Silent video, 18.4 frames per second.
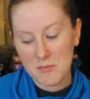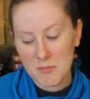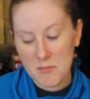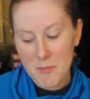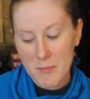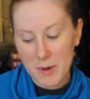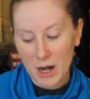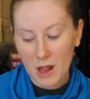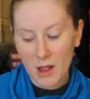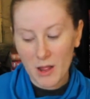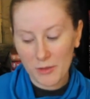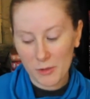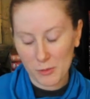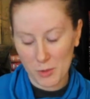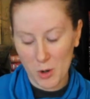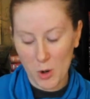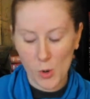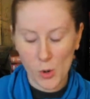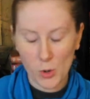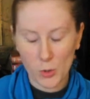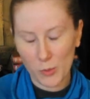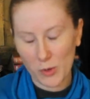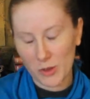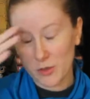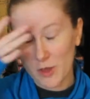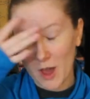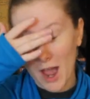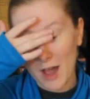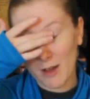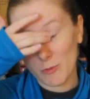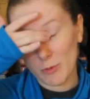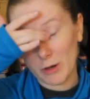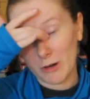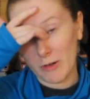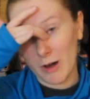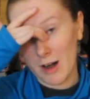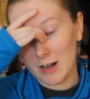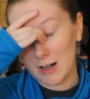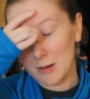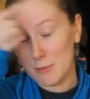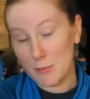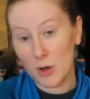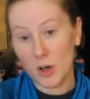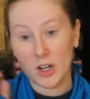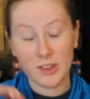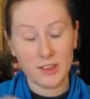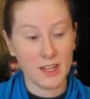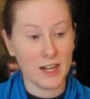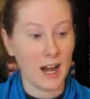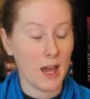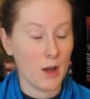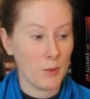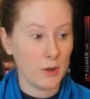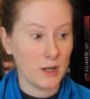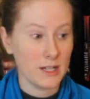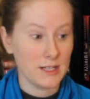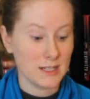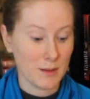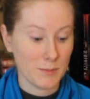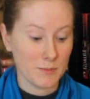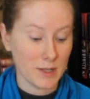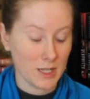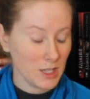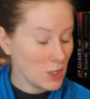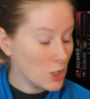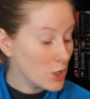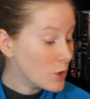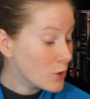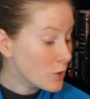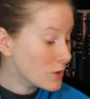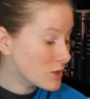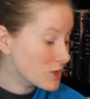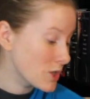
middle of the road with that Rick Riordan book that I wanted something new.